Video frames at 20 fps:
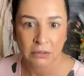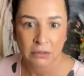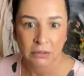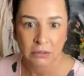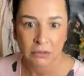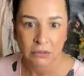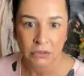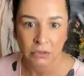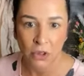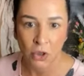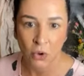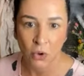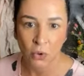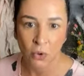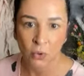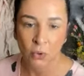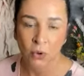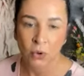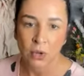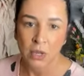
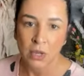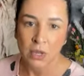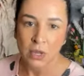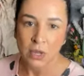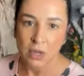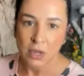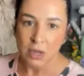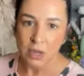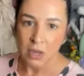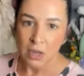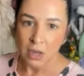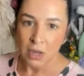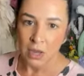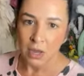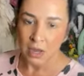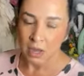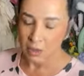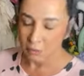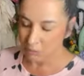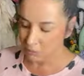So,
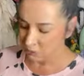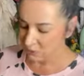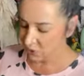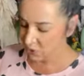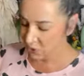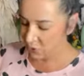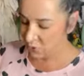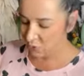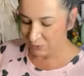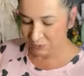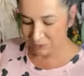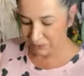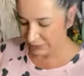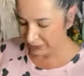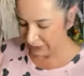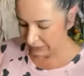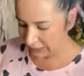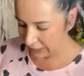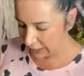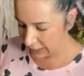so
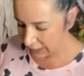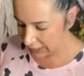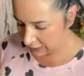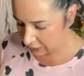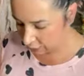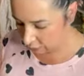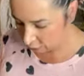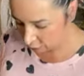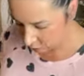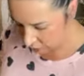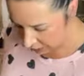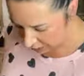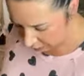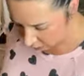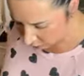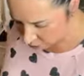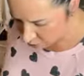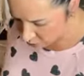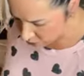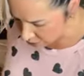I
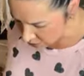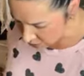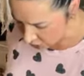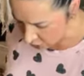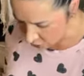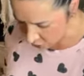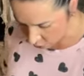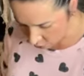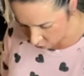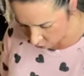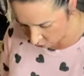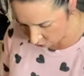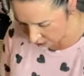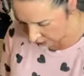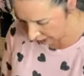don't know.